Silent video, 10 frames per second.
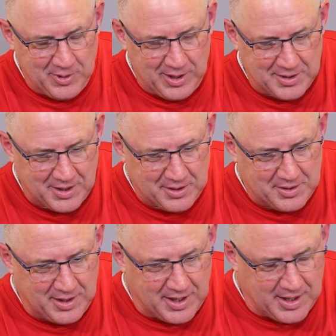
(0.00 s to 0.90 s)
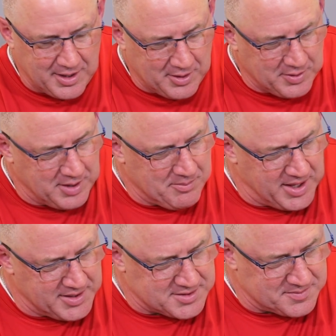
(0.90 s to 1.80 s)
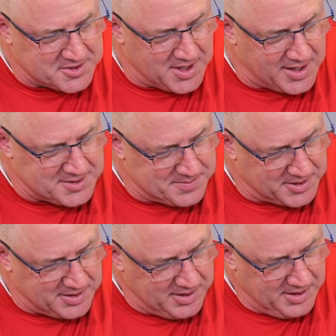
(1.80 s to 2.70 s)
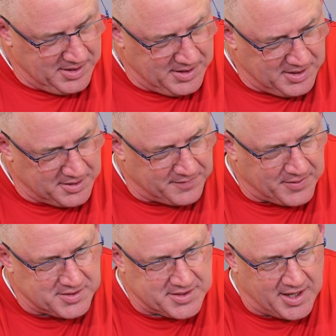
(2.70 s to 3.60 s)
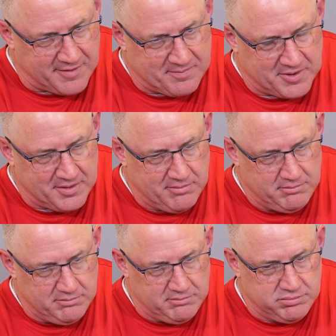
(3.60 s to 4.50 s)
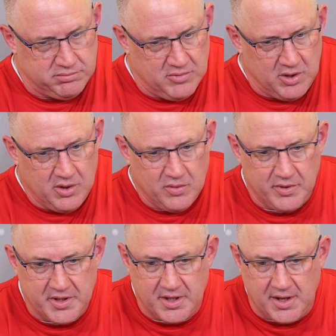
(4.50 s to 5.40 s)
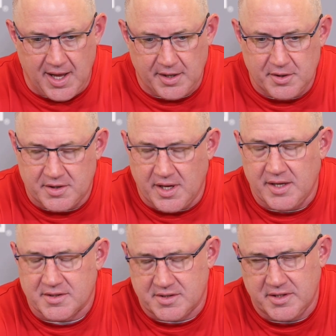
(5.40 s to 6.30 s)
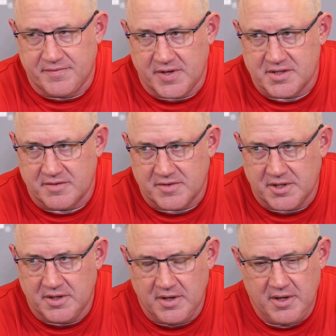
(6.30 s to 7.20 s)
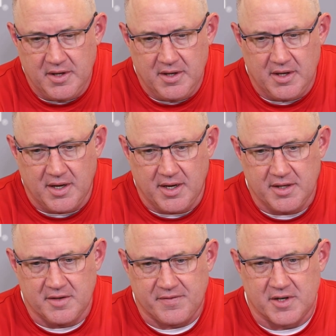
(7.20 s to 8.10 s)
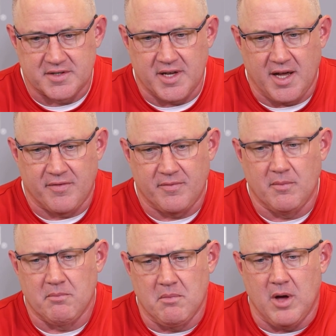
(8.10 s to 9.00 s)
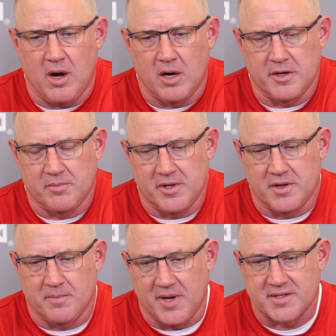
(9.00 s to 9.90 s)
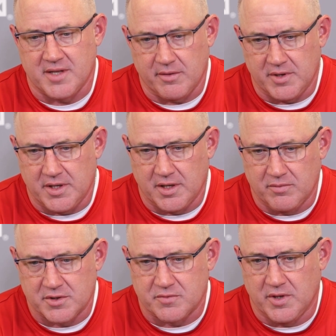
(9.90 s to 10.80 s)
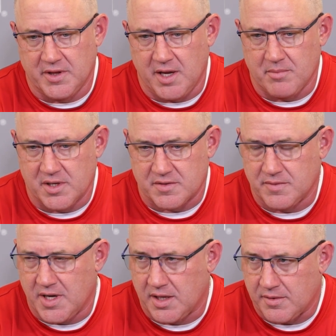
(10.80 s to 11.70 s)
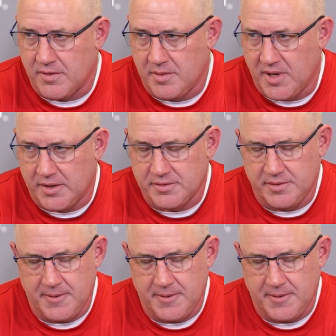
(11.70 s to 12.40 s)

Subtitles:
Well, I know they made some shots, but in the first half, but we did a lot of good things defensively in the first half. Arguably the best thing we did was when they missed, we got the rebound.